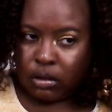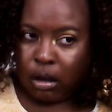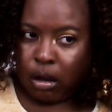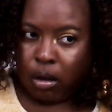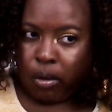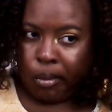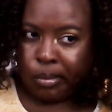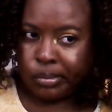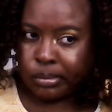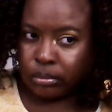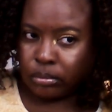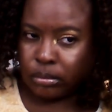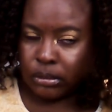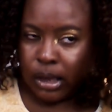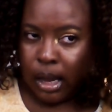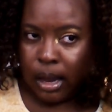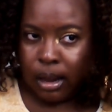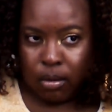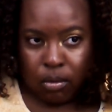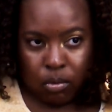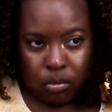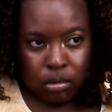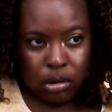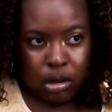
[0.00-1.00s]
So
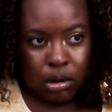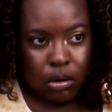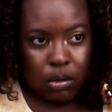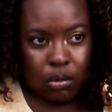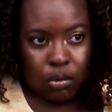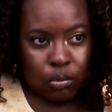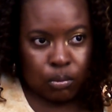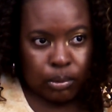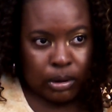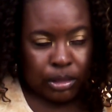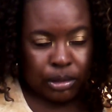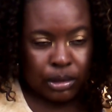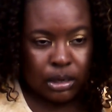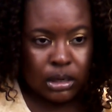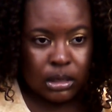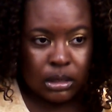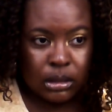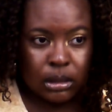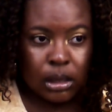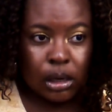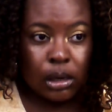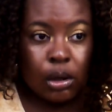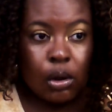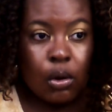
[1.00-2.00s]
I don't know whether
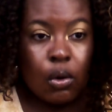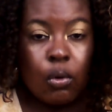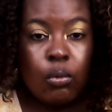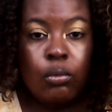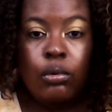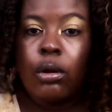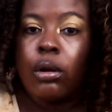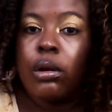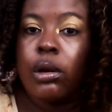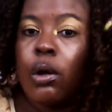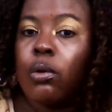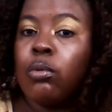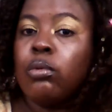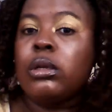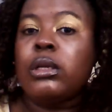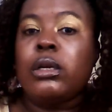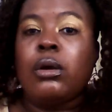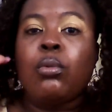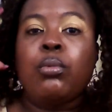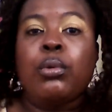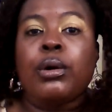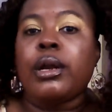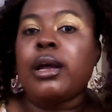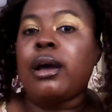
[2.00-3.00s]
he's alone or
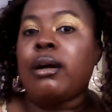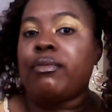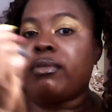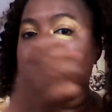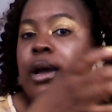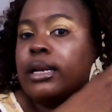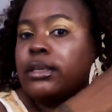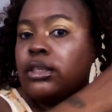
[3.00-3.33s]
lonely or whatever.